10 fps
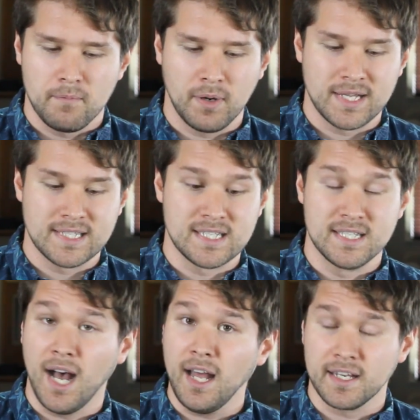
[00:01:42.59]
but is
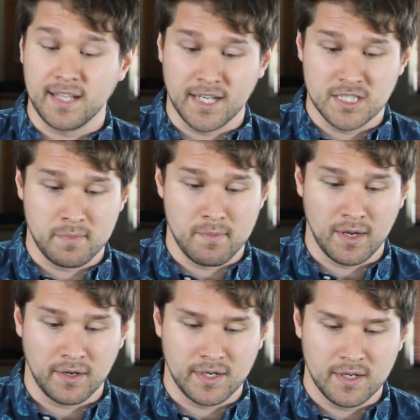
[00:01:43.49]
not engaged to be
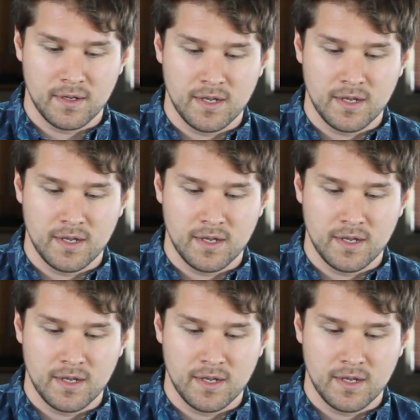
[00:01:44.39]
married.